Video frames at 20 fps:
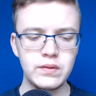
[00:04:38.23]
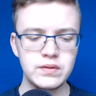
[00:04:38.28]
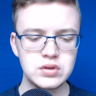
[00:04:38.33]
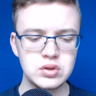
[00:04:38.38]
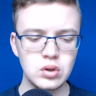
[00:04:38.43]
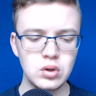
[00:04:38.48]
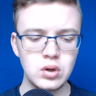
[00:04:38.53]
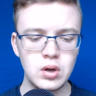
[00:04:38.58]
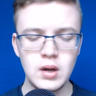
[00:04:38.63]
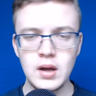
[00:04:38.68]

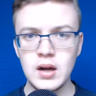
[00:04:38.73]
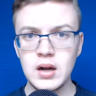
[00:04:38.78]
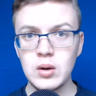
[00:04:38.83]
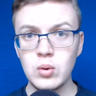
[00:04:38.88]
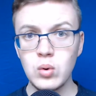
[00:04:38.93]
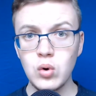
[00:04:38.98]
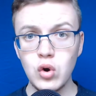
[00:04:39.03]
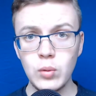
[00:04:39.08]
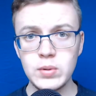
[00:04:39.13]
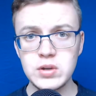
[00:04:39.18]
So
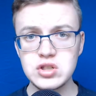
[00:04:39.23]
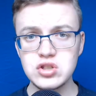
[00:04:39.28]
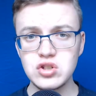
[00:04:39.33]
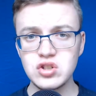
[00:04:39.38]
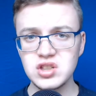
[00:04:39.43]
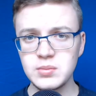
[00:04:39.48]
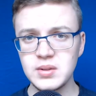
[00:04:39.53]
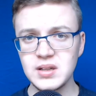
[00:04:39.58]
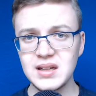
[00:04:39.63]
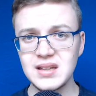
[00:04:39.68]
we're hoping it's not
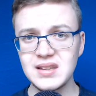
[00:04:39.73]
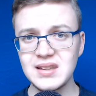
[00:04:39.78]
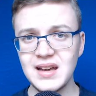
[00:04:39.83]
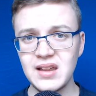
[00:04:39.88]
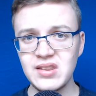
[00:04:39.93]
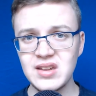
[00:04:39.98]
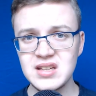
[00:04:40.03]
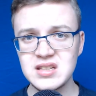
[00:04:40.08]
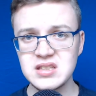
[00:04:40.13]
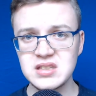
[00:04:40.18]
going to be like that
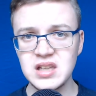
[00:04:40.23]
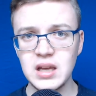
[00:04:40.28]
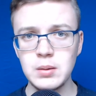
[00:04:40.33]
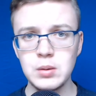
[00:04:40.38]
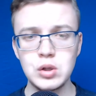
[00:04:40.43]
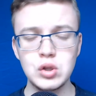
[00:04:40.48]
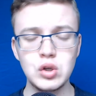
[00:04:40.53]
this time.